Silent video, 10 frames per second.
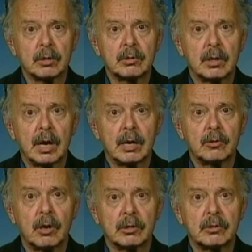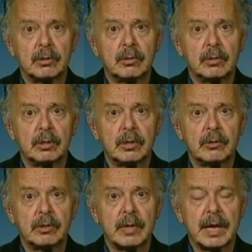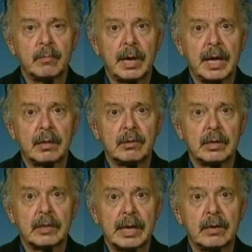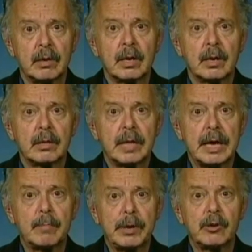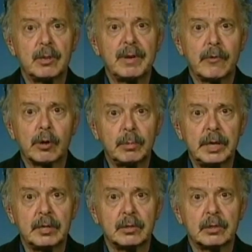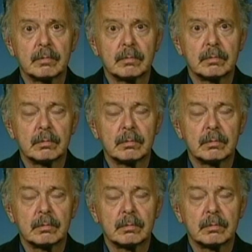talked to them, and they appeared to be very pleased.